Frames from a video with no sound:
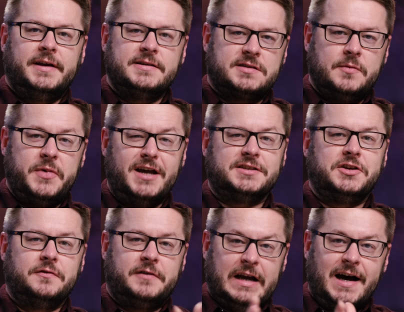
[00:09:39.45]
is the
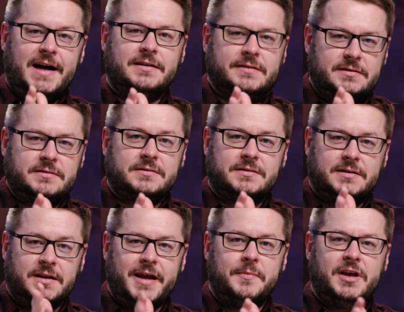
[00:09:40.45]
best you've got,
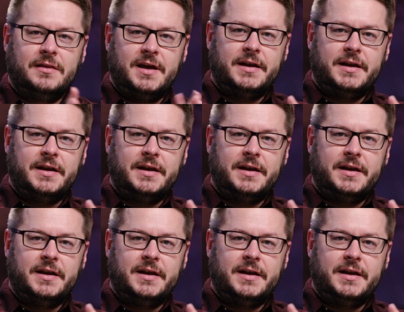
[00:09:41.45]
claiming